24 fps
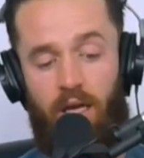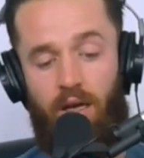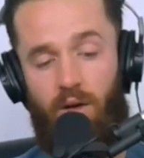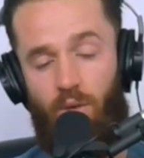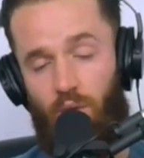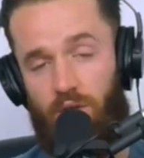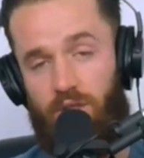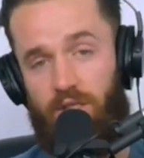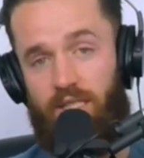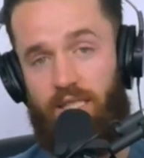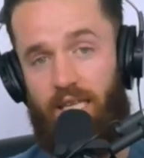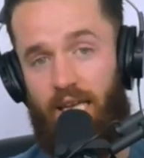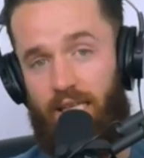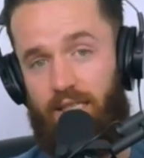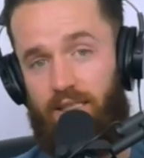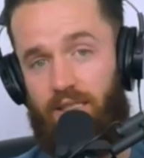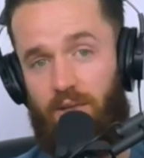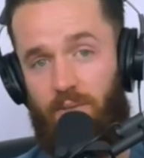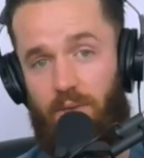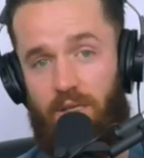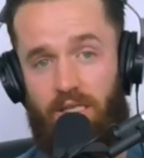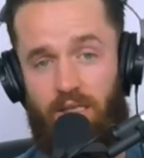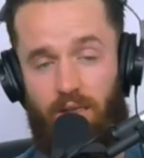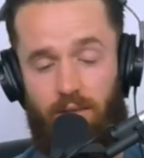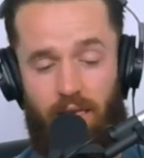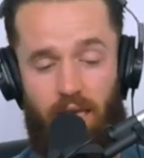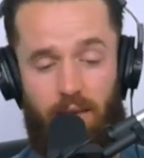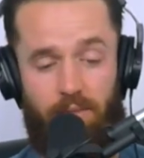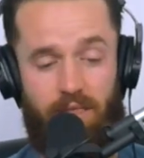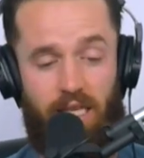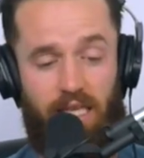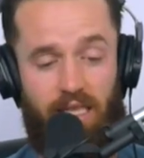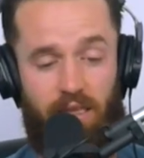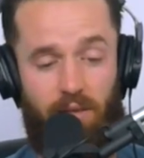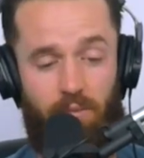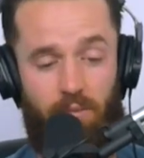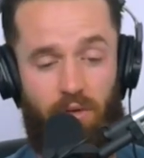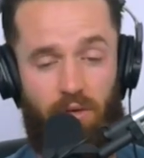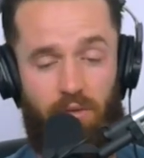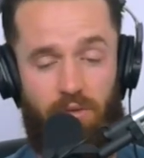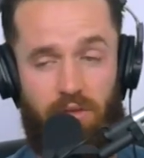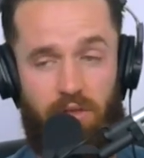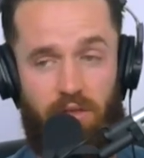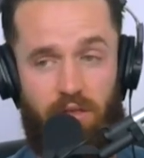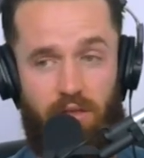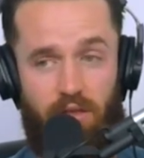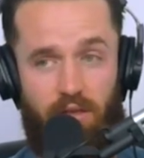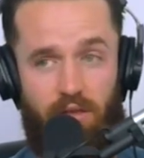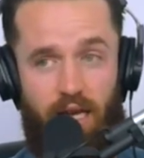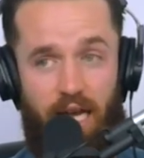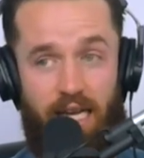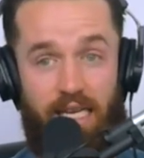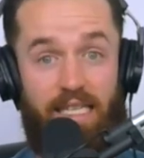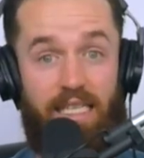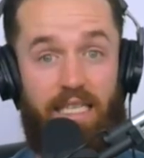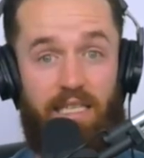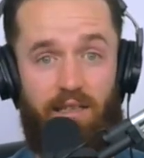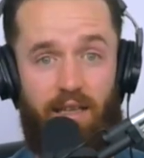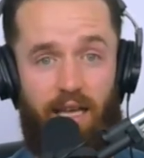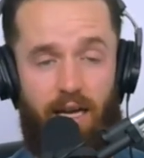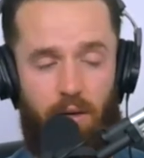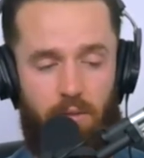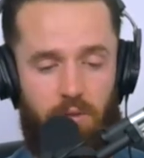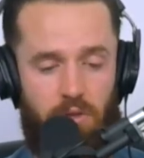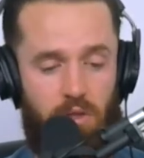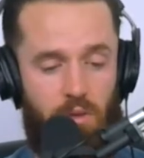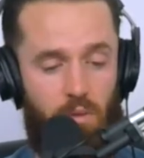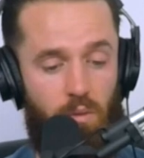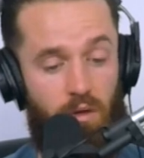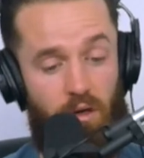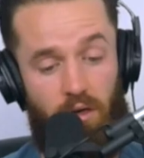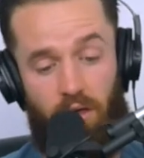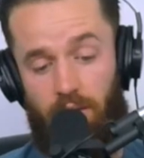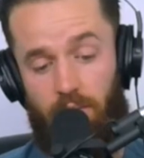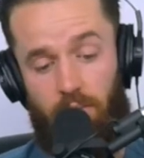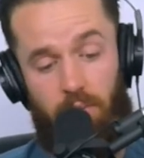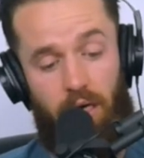which tends to be sometimes not the most ideal hours to work.